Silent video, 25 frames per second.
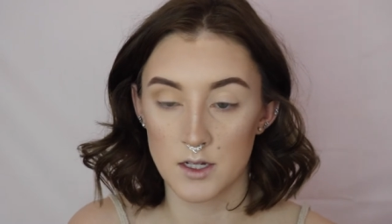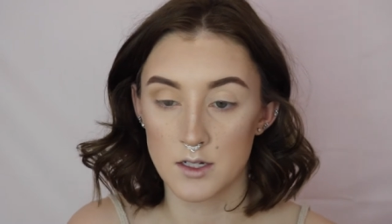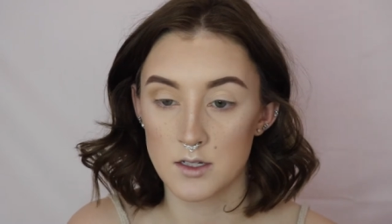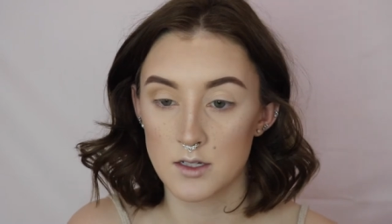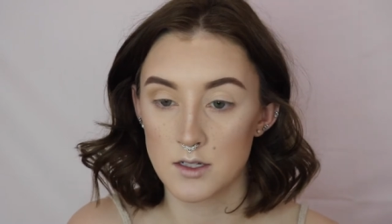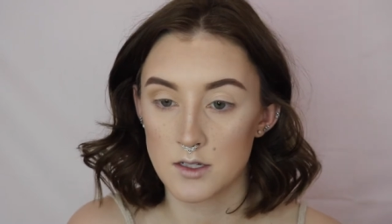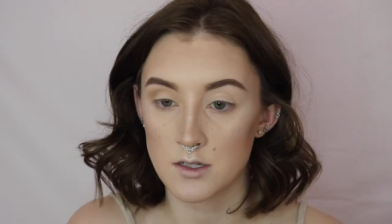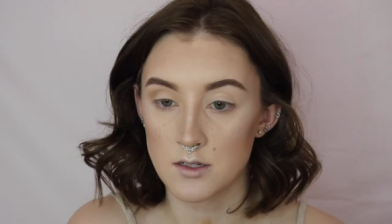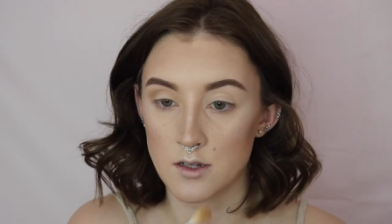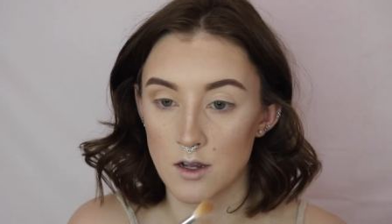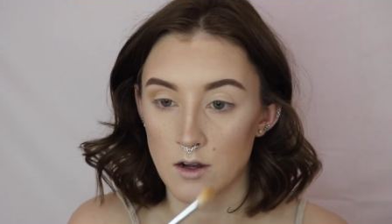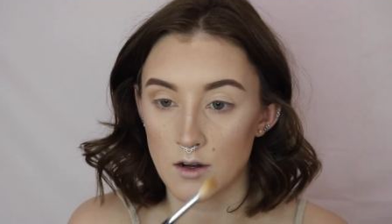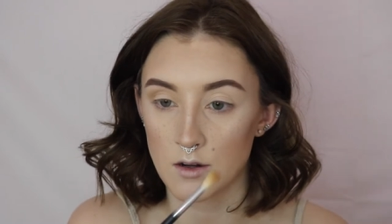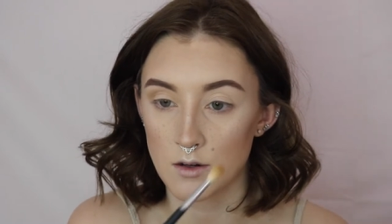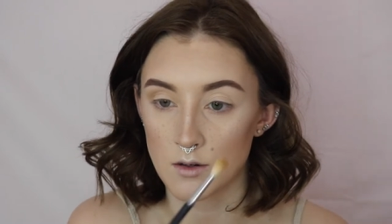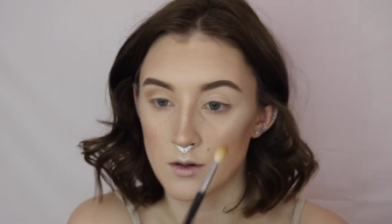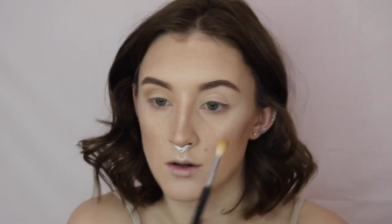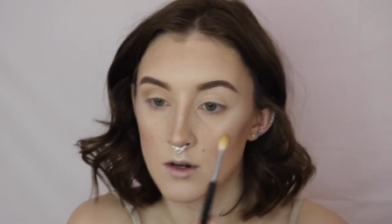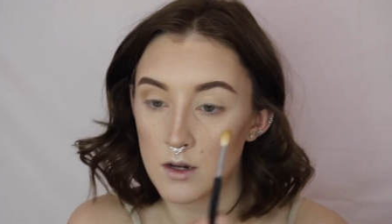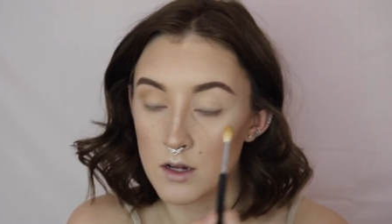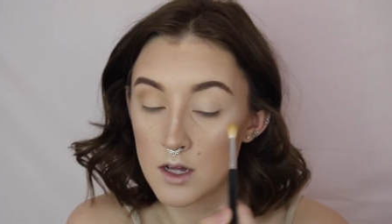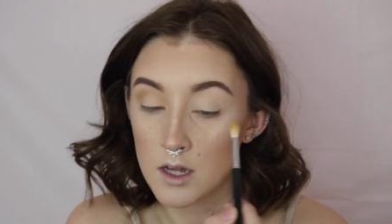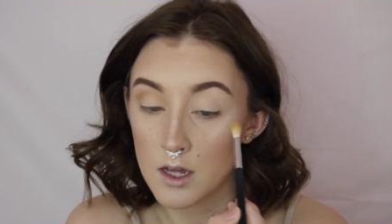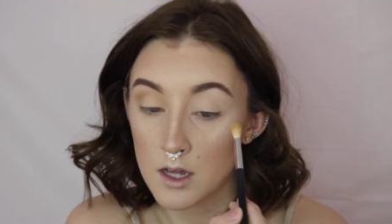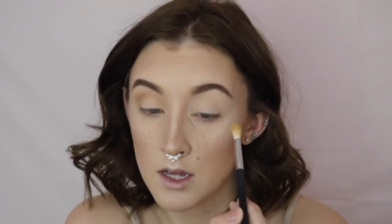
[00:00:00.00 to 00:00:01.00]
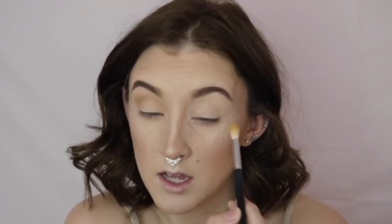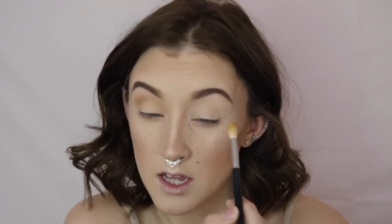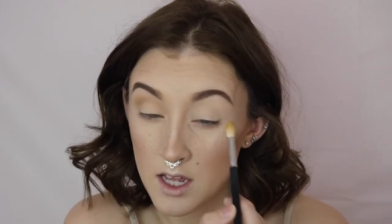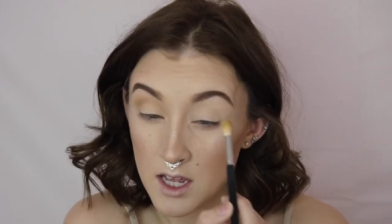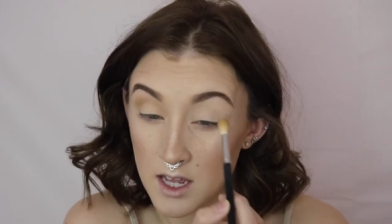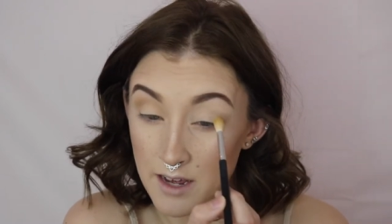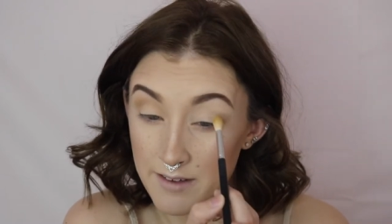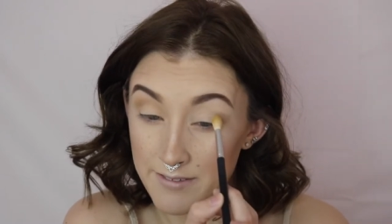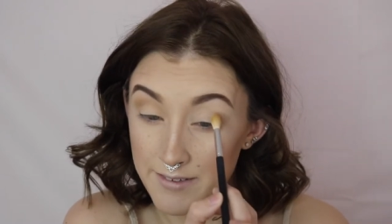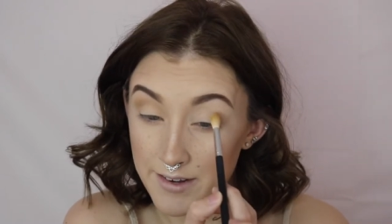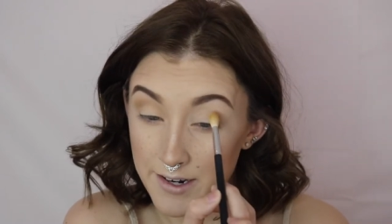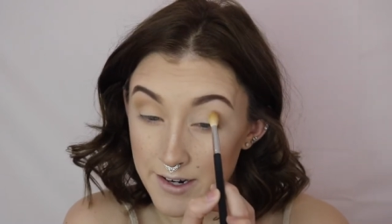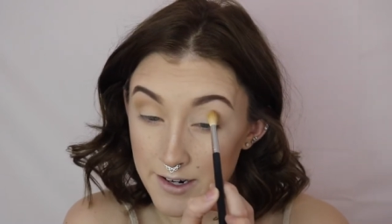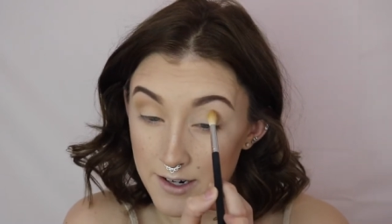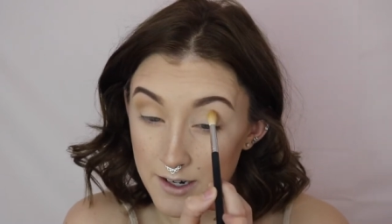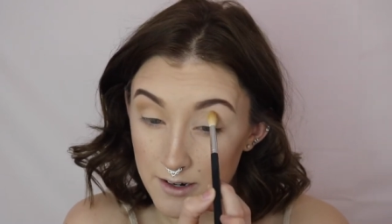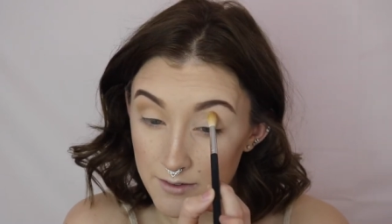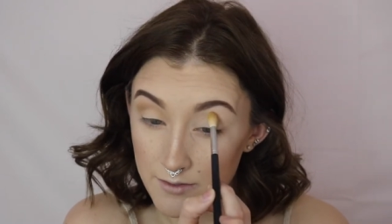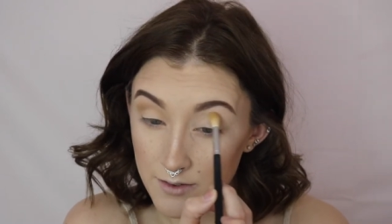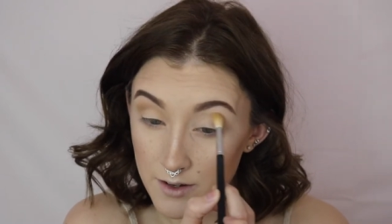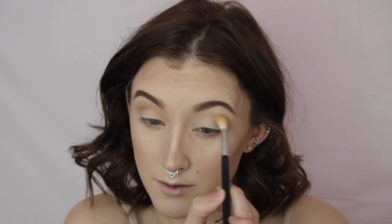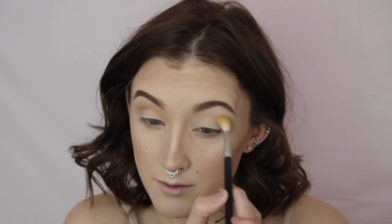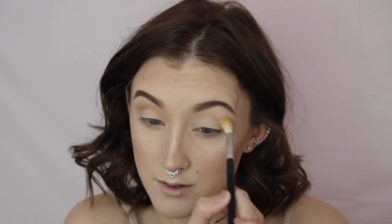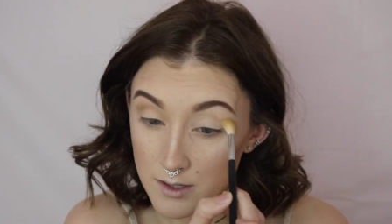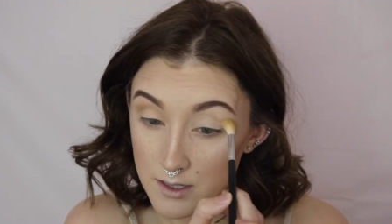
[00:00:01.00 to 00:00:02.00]
So figured
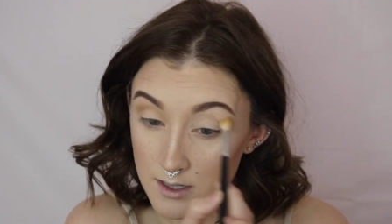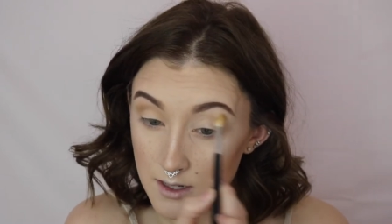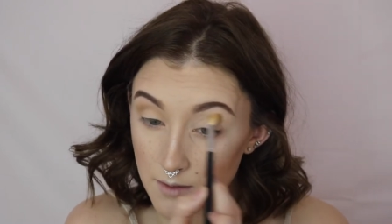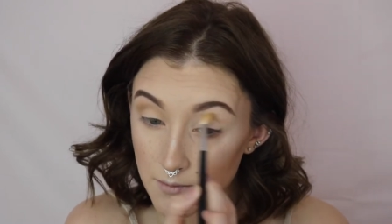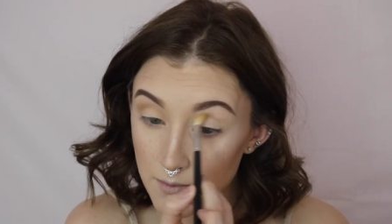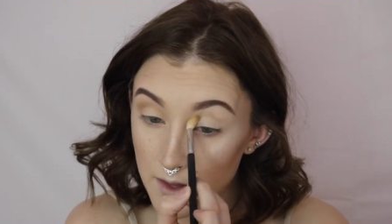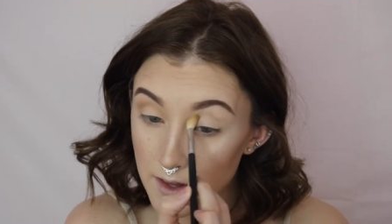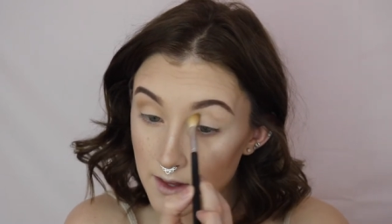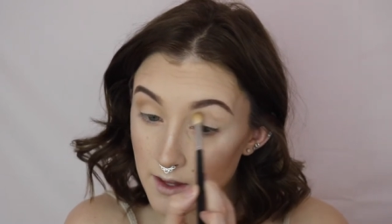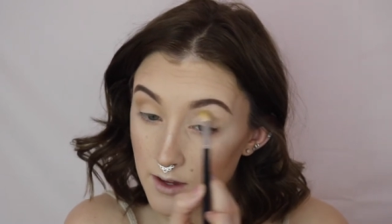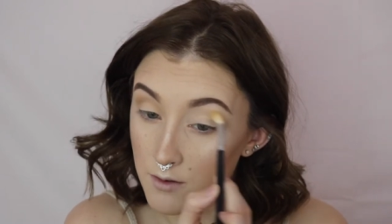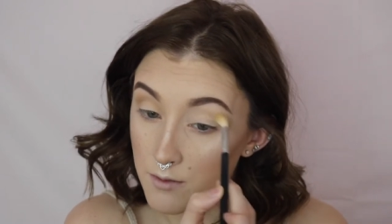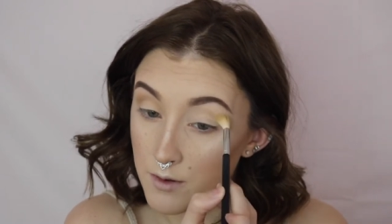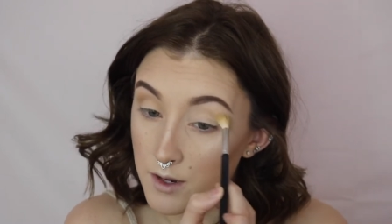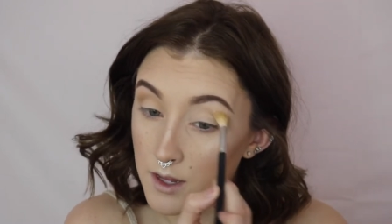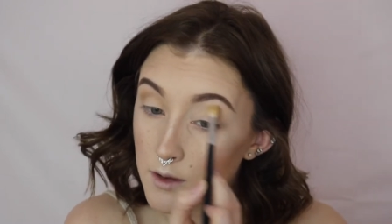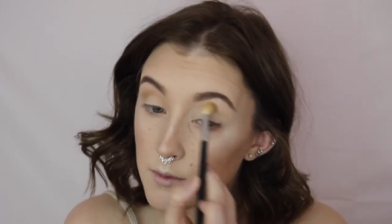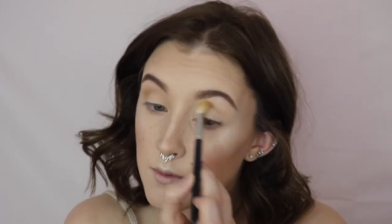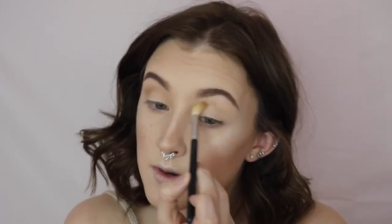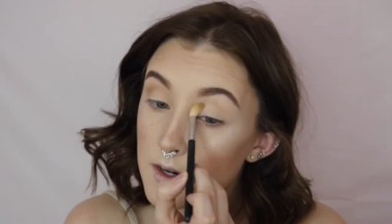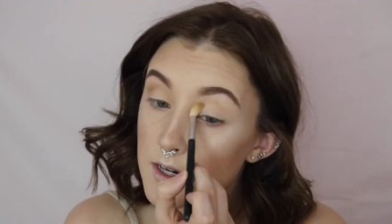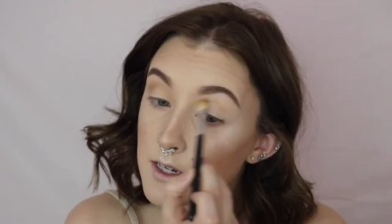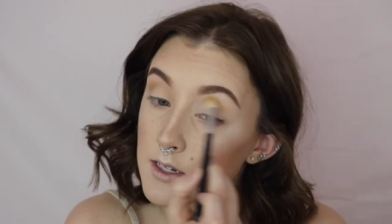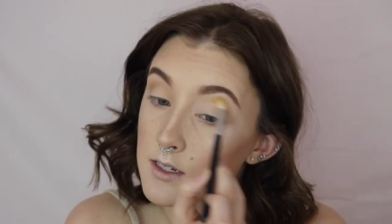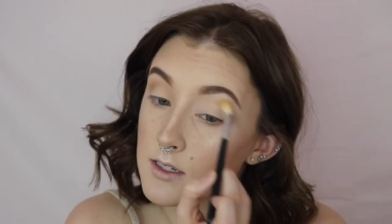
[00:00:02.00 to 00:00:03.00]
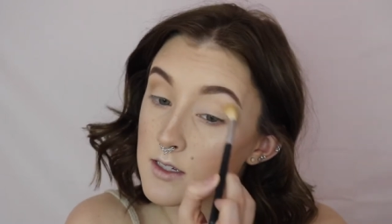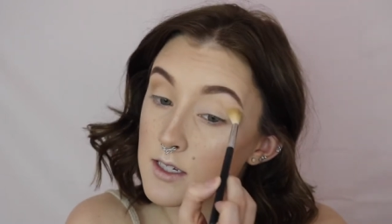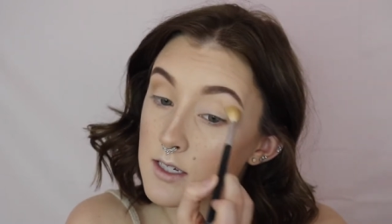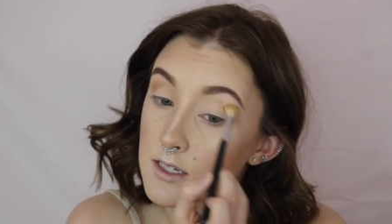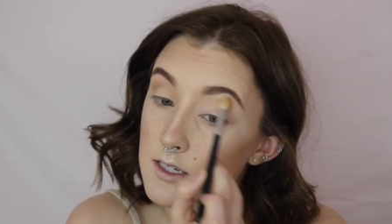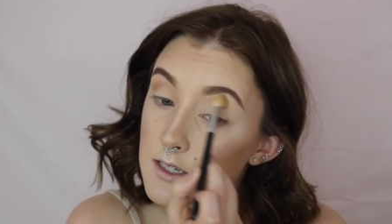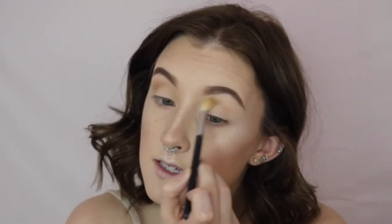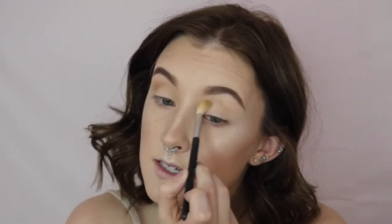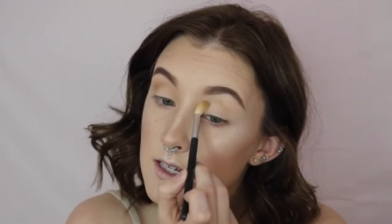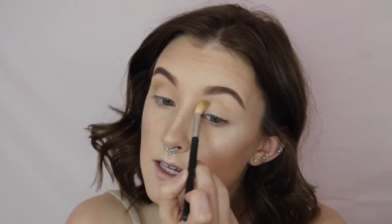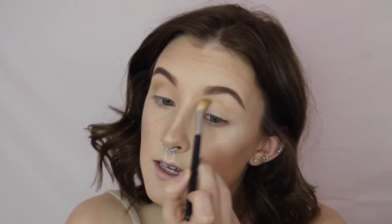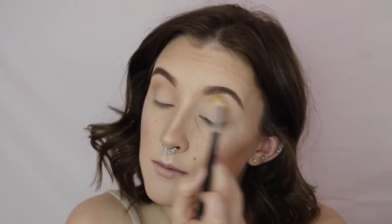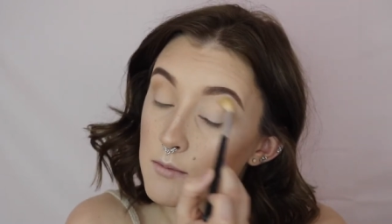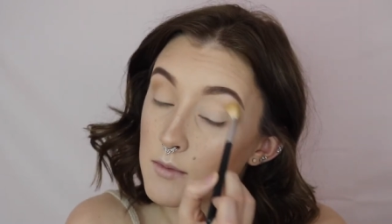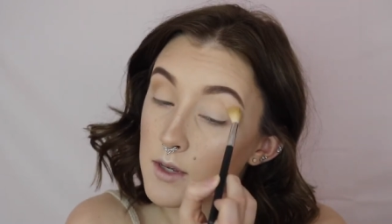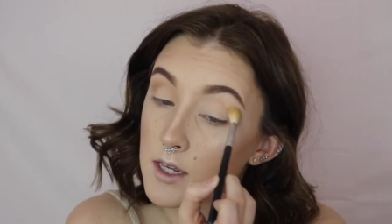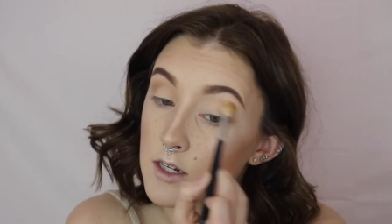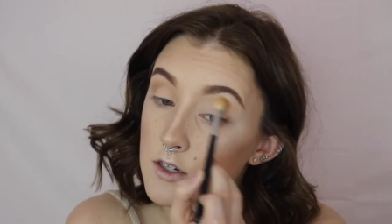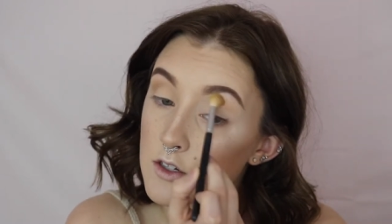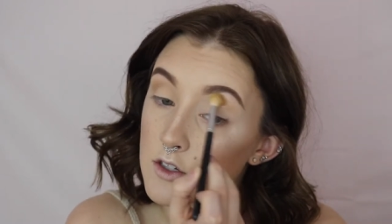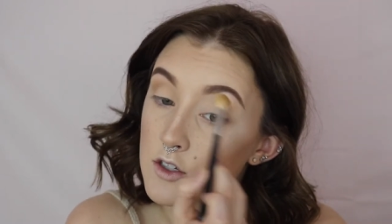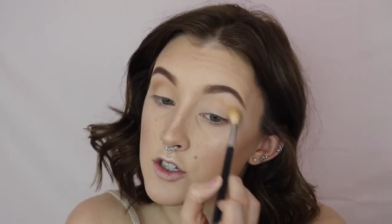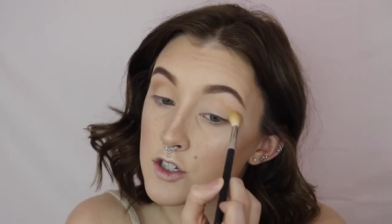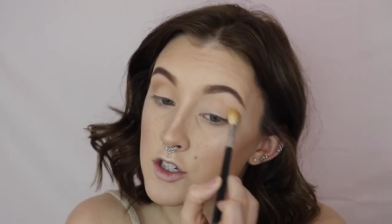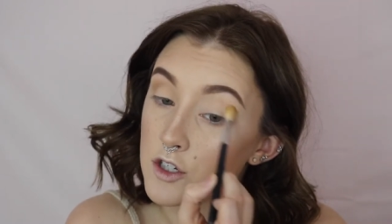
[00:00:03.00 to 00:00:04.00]
if it was something that you really wanted to see
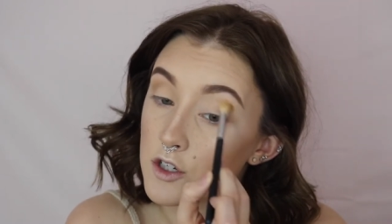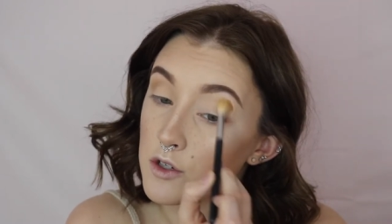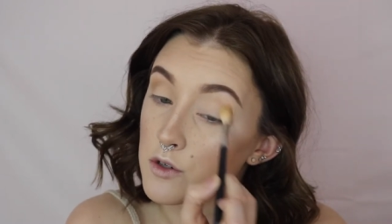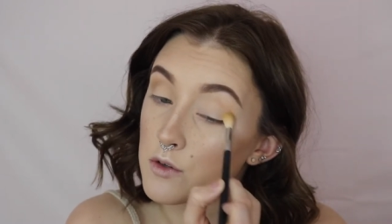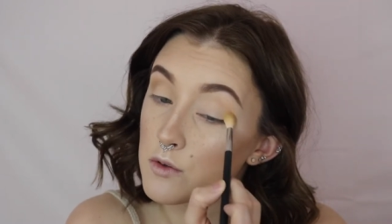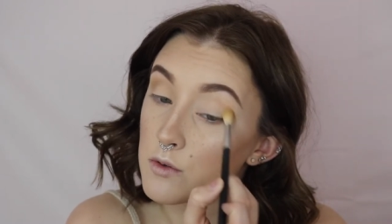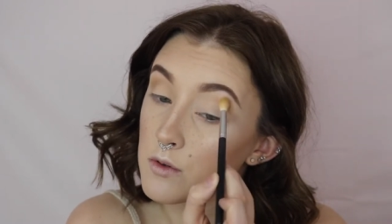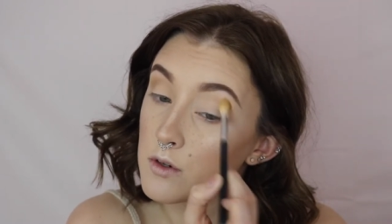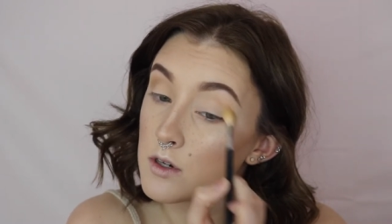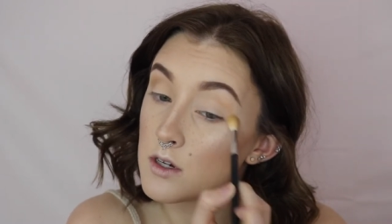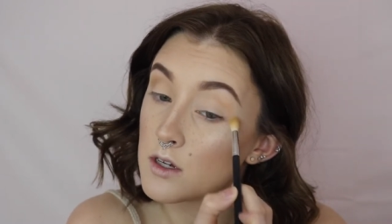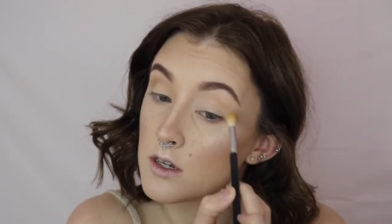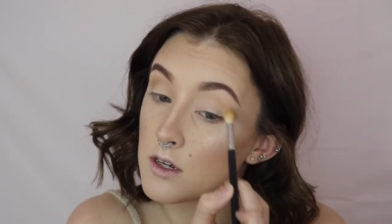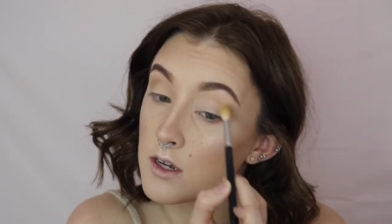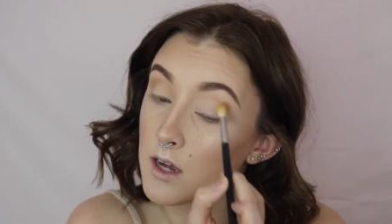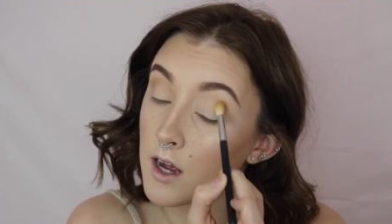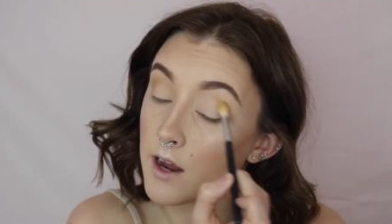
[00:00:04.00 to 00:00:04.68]
me do,